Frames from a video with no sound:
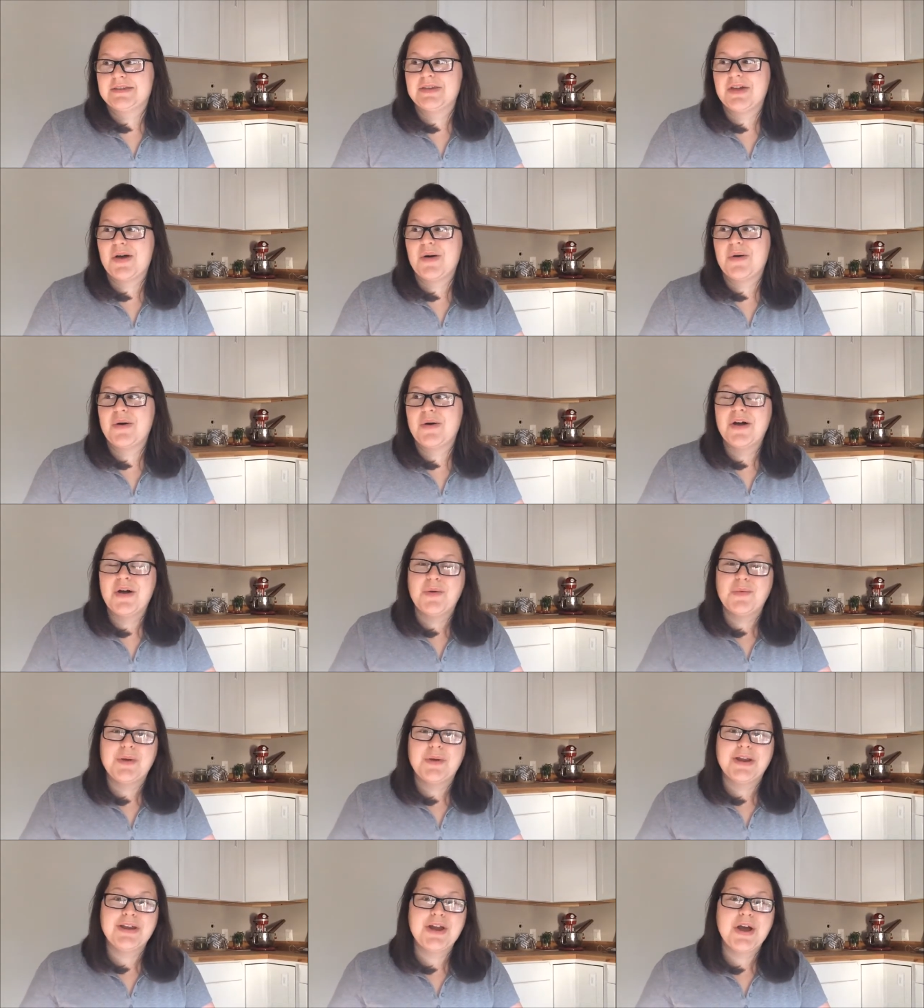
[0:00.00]
So
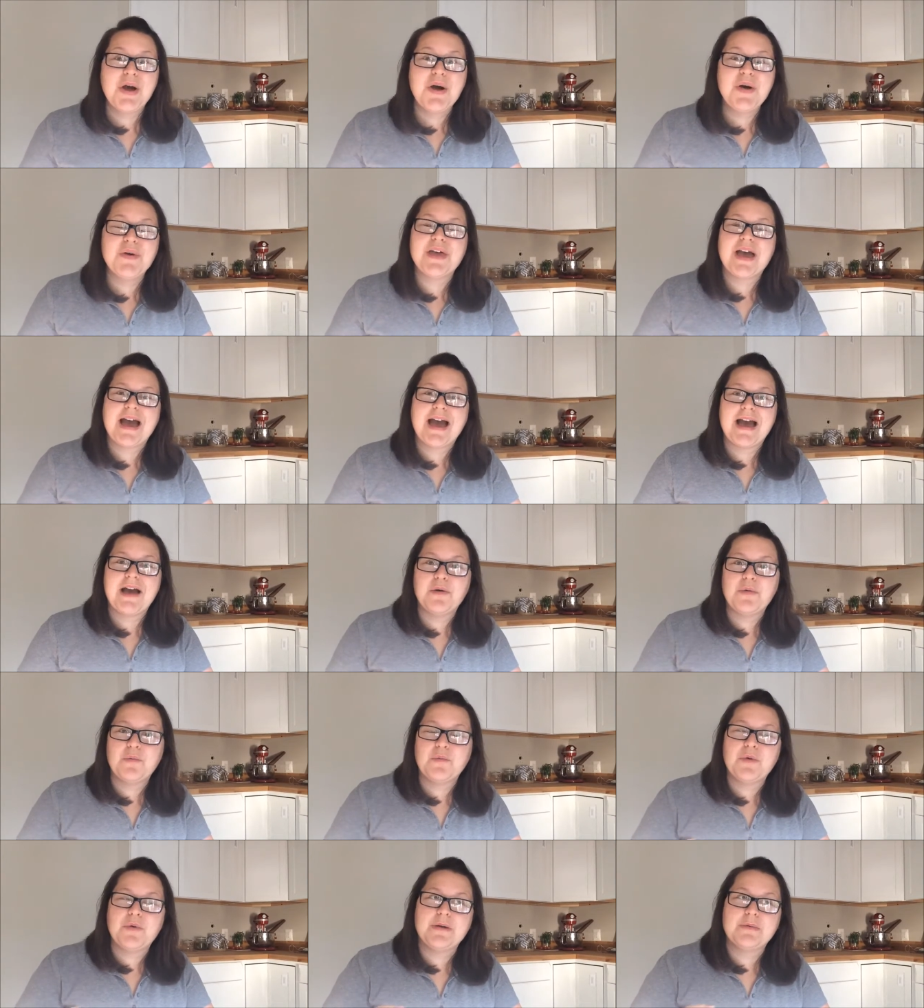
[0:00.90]
we know that
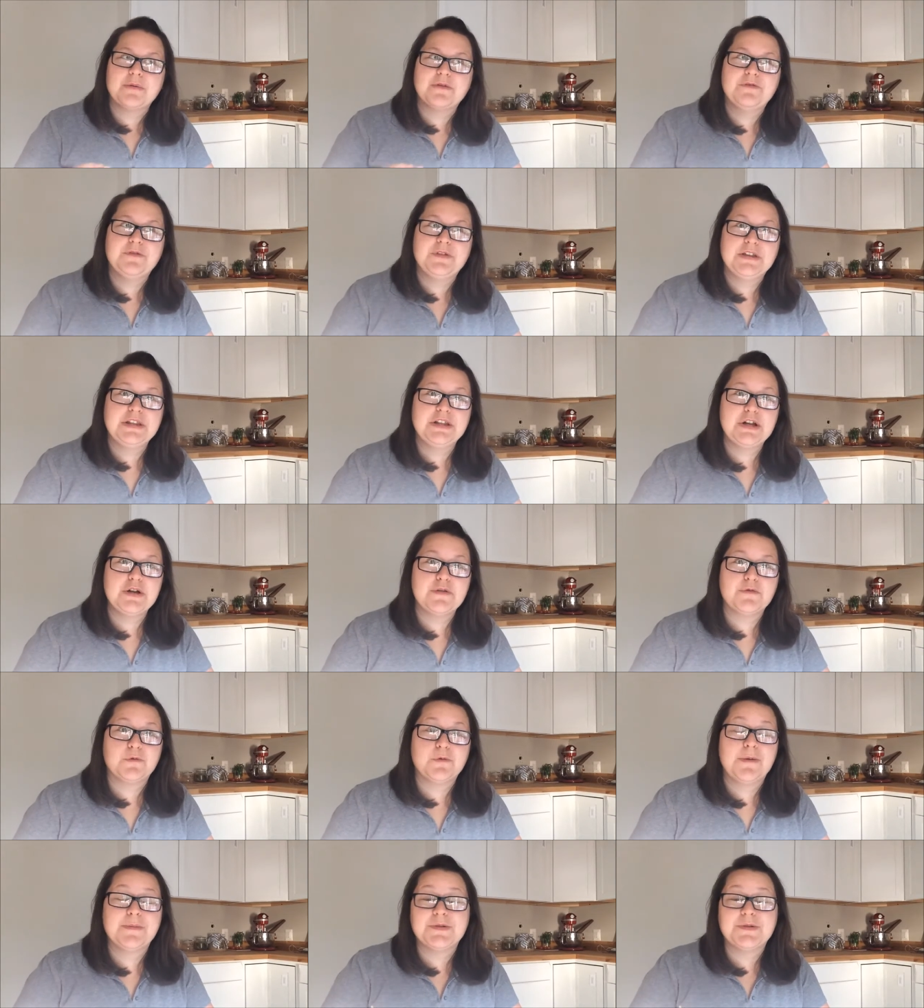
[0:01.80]
when we're feeling
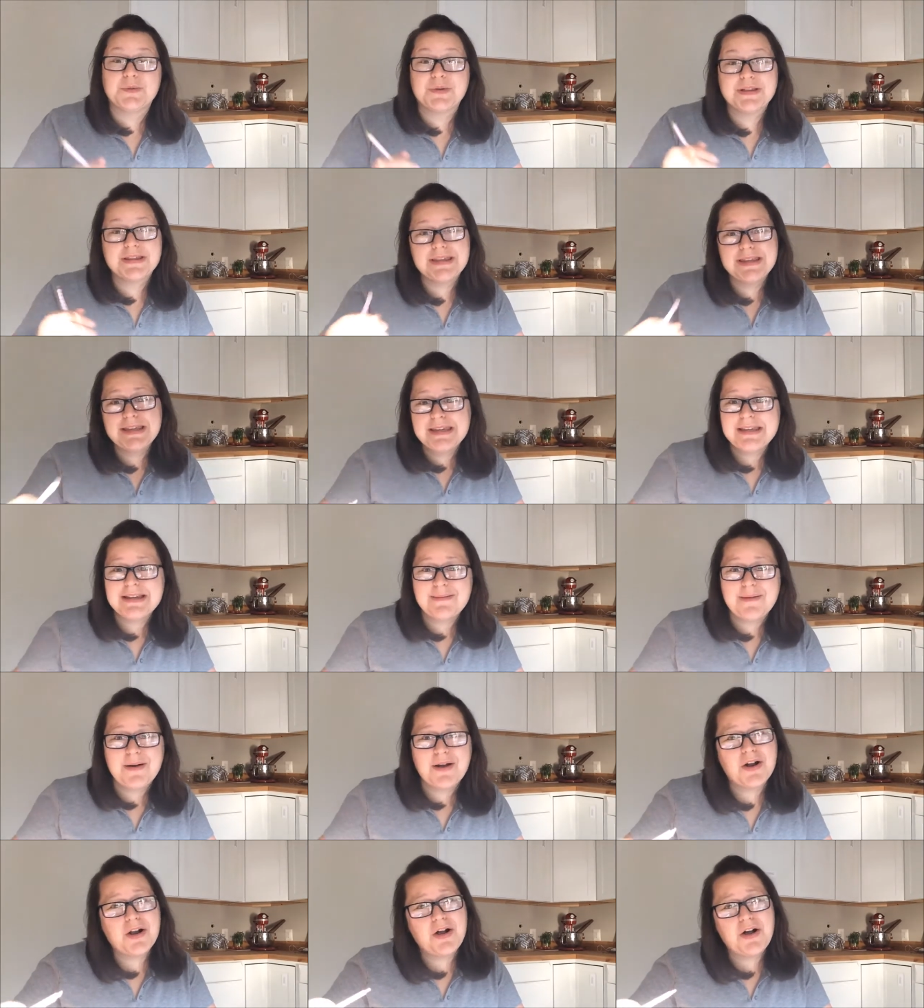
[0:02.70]
overwhelmed and we're thinking
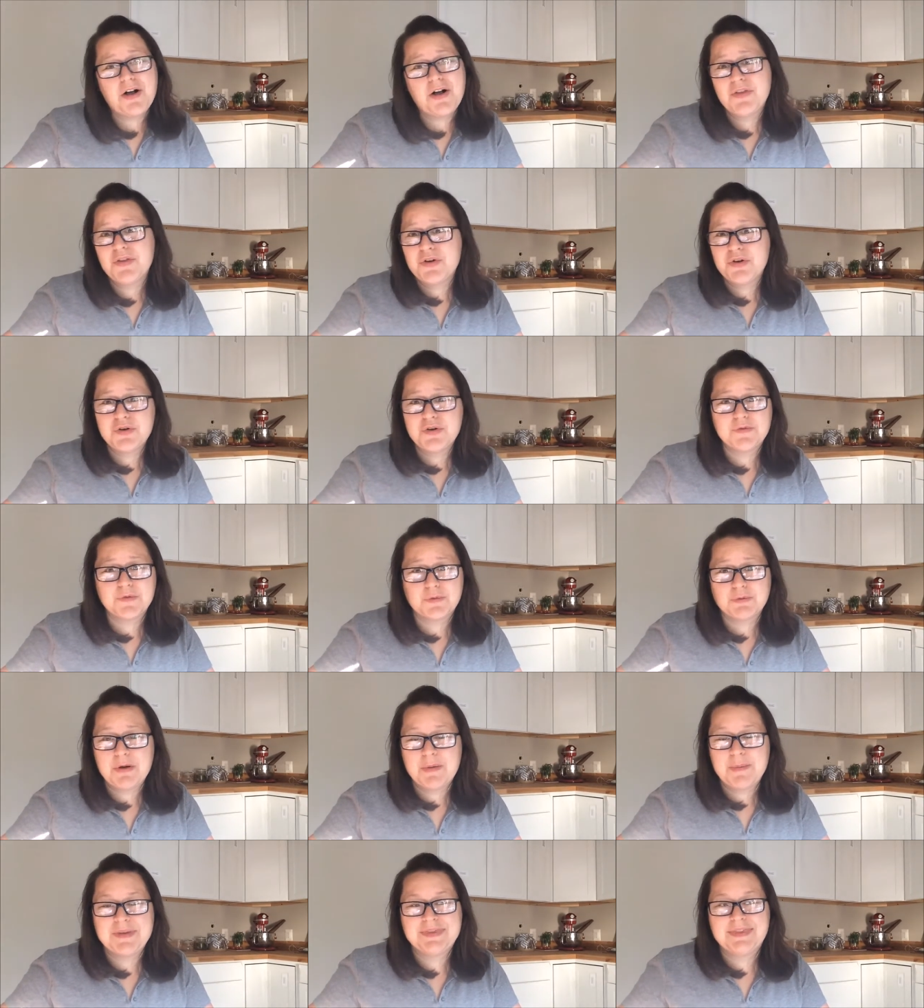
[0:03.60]
about all the
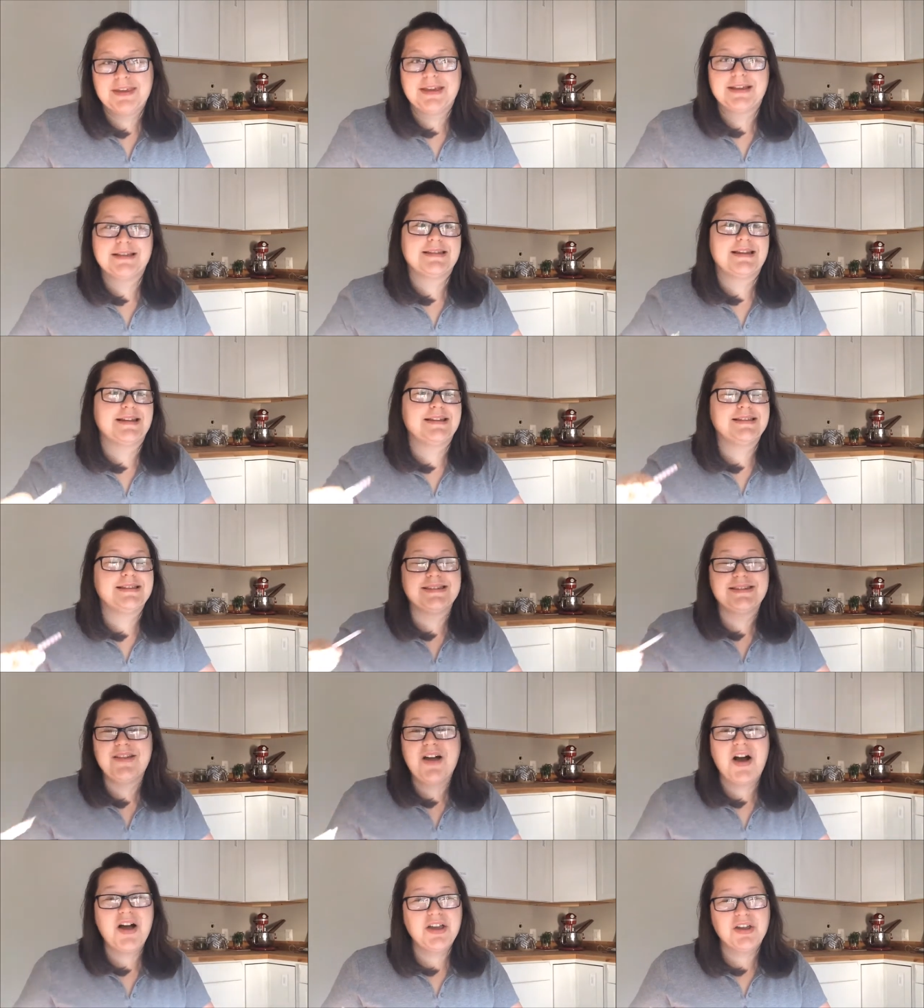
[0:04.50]
overwhelming things, that it's
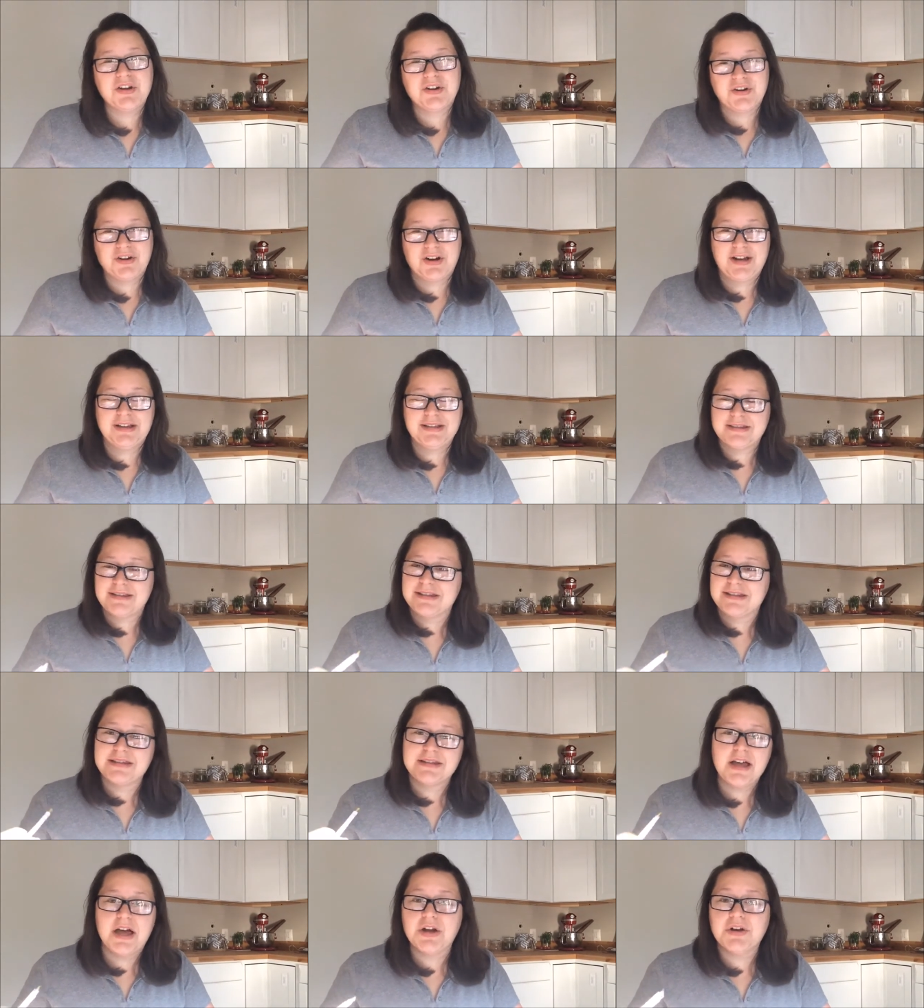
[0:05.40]
not in Christ.
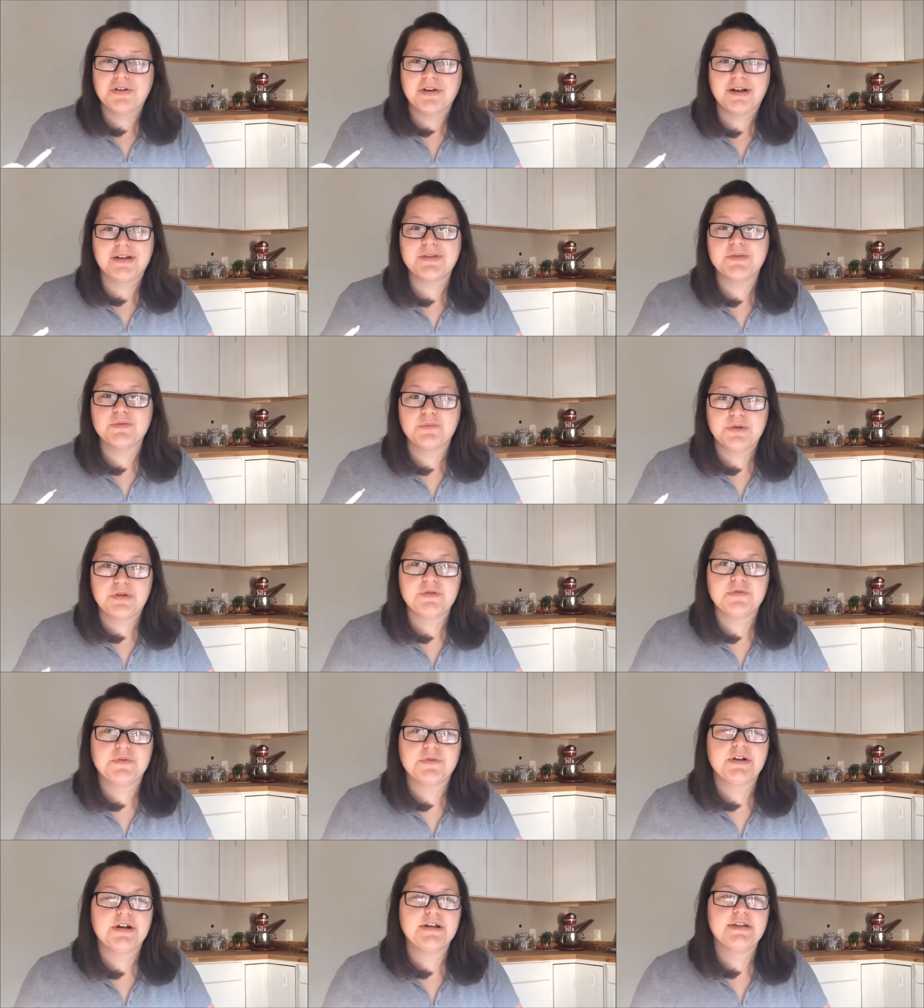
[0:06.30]
That's not Christ's will
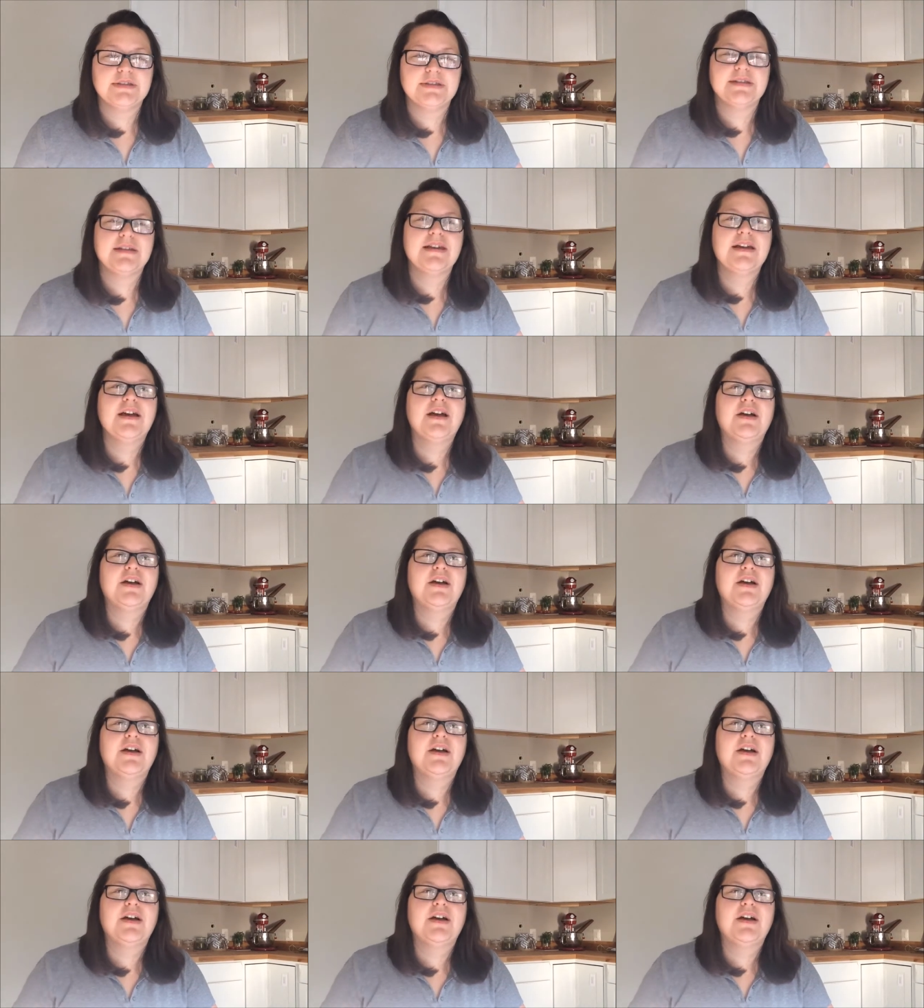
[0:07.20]
for us.